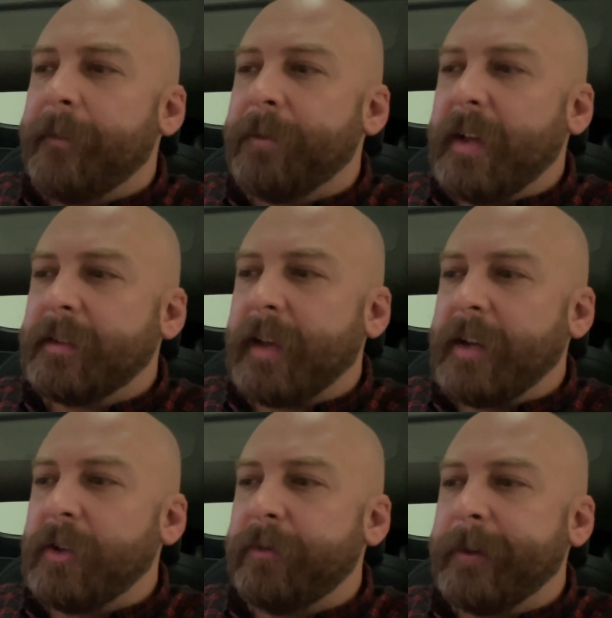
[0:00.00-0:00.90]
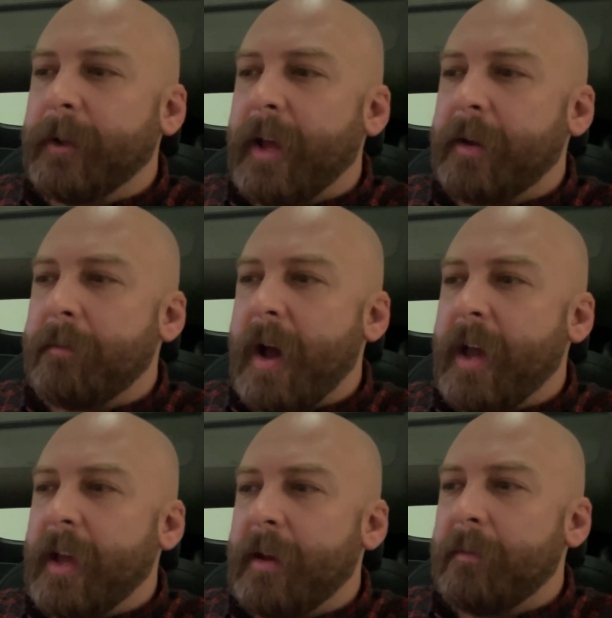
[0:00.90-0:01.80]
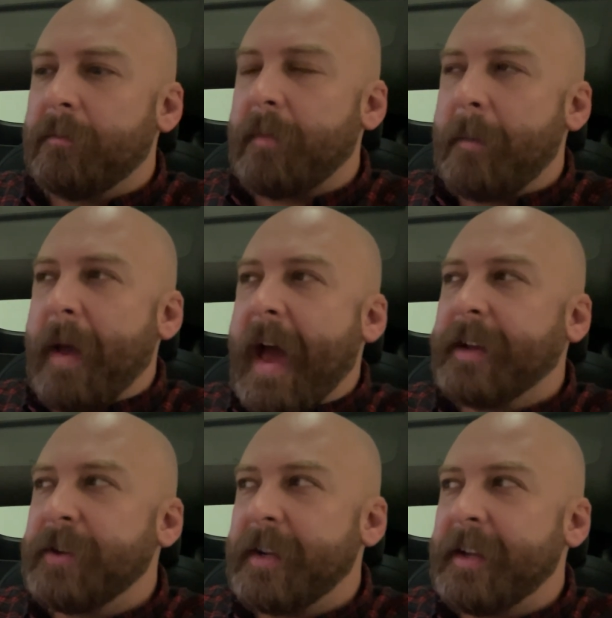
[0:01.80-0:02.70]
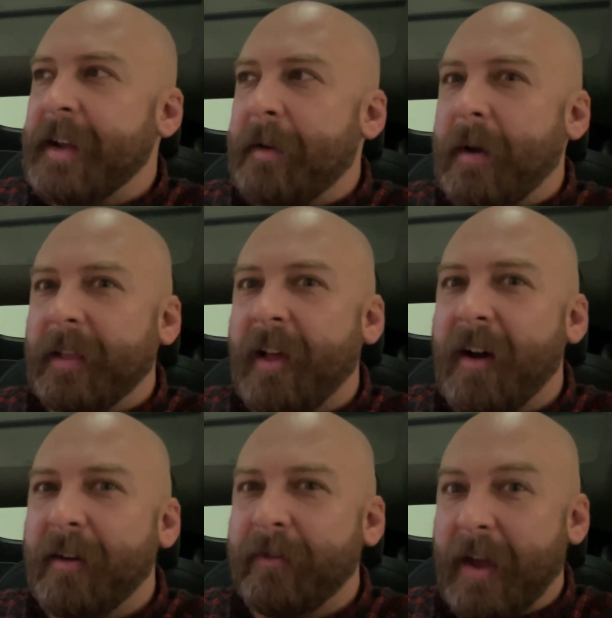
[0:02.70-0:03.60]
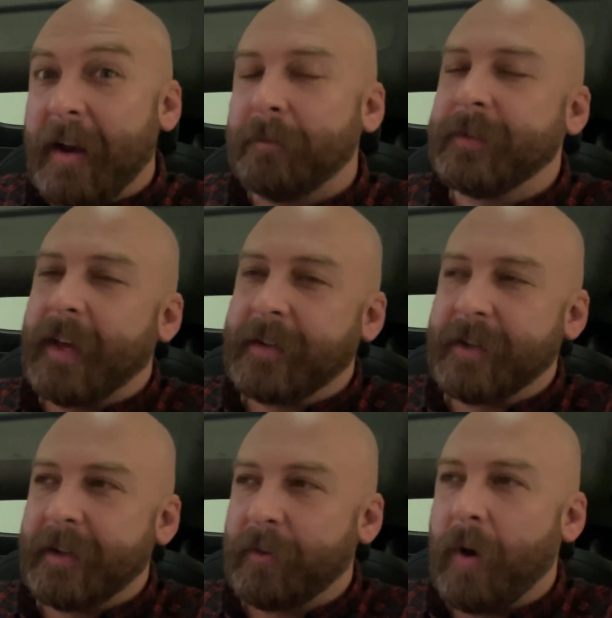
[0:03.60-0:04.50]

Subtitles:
This, I do feel like my passion and my love and obsession,